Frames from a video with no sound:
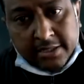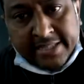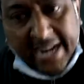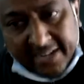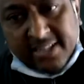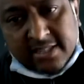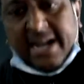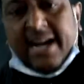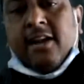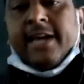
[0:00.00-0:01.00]
That is
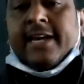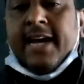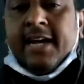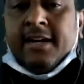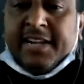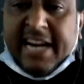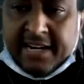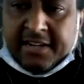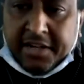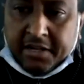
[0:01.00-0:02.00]
called like a
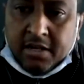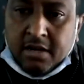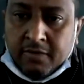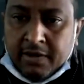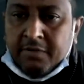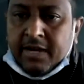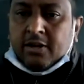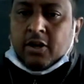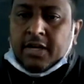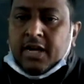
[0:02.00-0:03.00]
directing. When we are
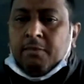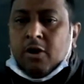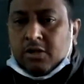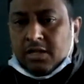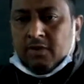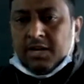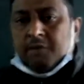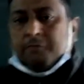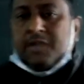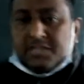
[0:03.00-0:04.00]
talking about the one
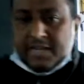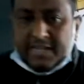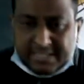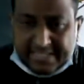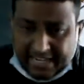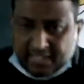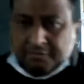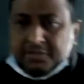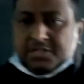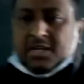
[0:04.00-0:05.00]
definition, exact
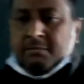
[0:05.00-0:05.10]
definition